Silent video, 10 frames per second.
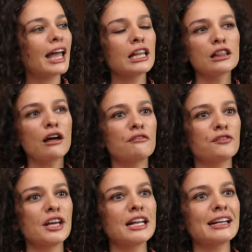I
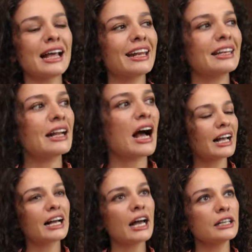love reading, and
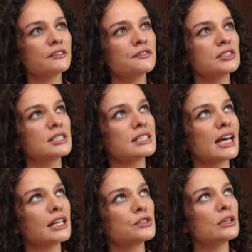I kind of
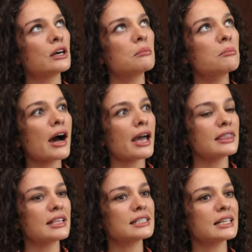decided to
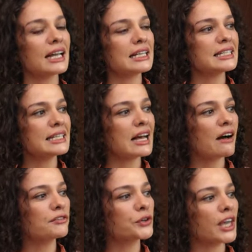combine this idea
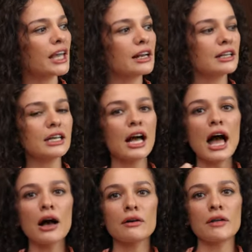of creating
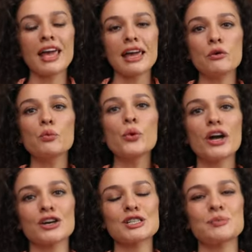a
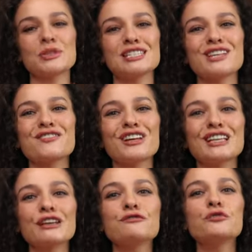wear
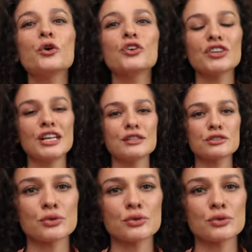specifically for reading.